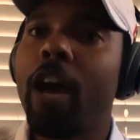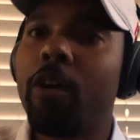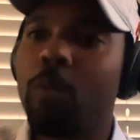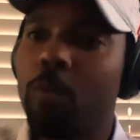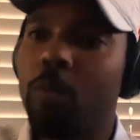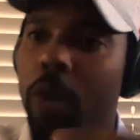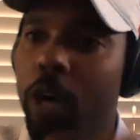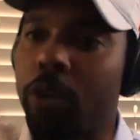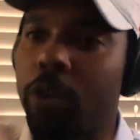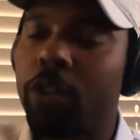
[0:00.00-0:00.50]

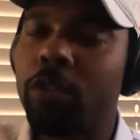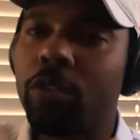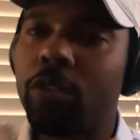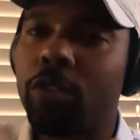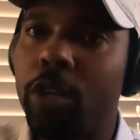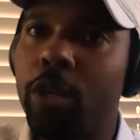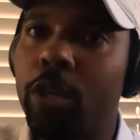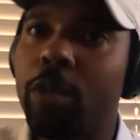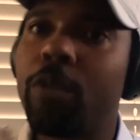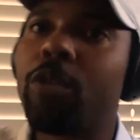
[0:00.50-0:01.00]
well you
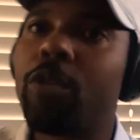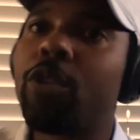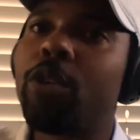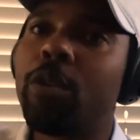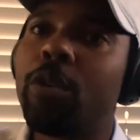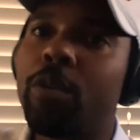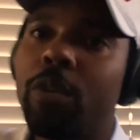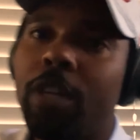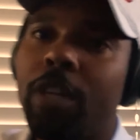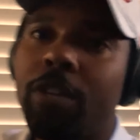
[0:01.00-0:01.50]
do,
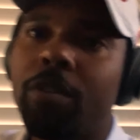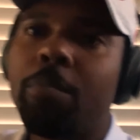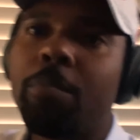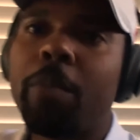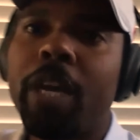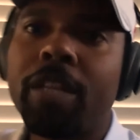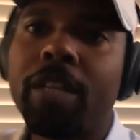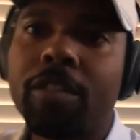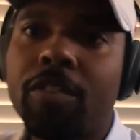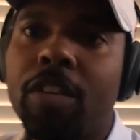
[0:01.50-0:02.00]
you either
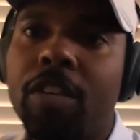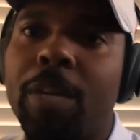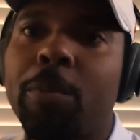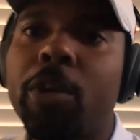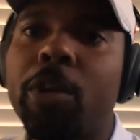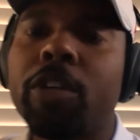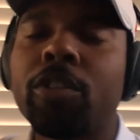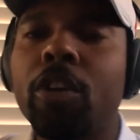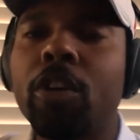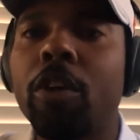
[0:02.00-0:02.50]
make the team
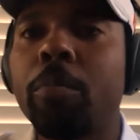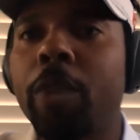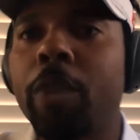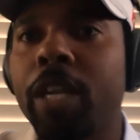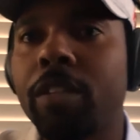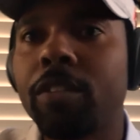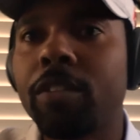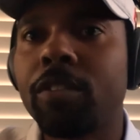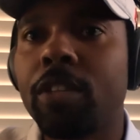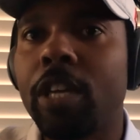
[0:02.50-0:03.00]
or you don't
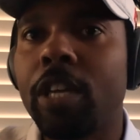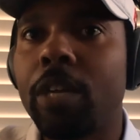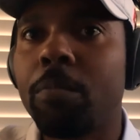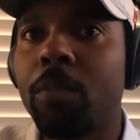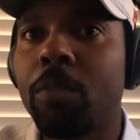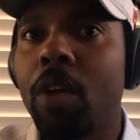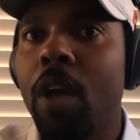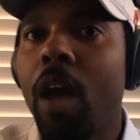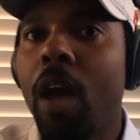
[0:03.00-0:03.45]
make the team.